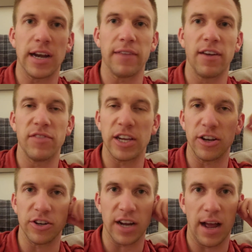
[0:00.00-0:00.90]
I'd love to hear
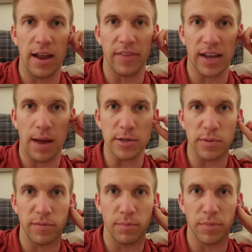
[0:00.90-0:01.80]
in the comments
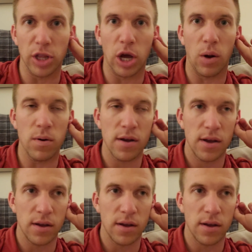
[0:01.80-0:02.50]
below